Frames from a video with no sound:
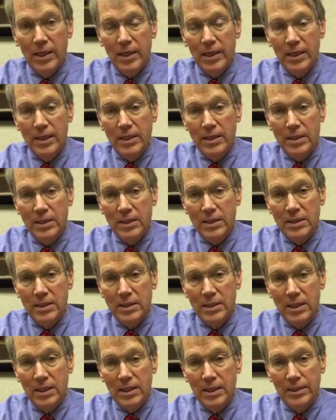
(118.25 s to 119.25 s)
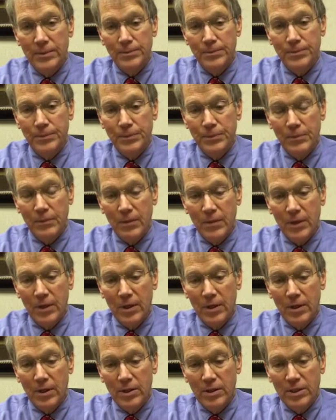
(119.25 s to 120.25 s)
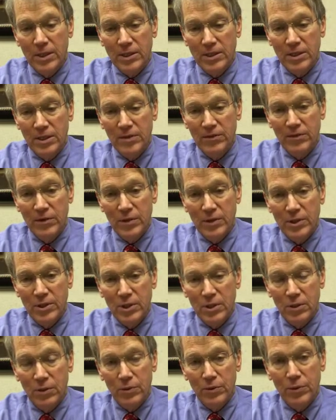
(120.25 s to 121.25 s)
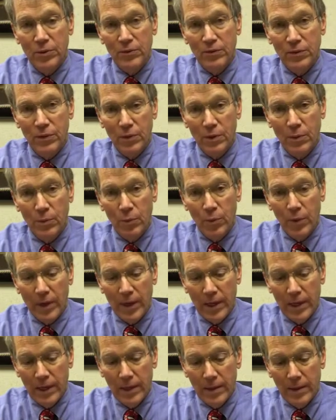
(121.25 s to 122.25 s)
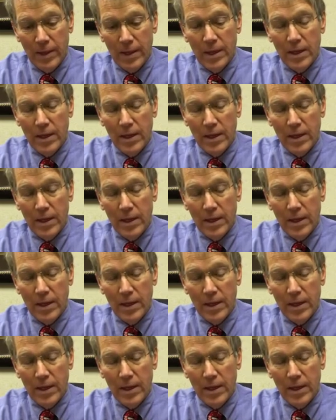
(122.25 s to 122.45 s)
It is does it a very slow, uniform way.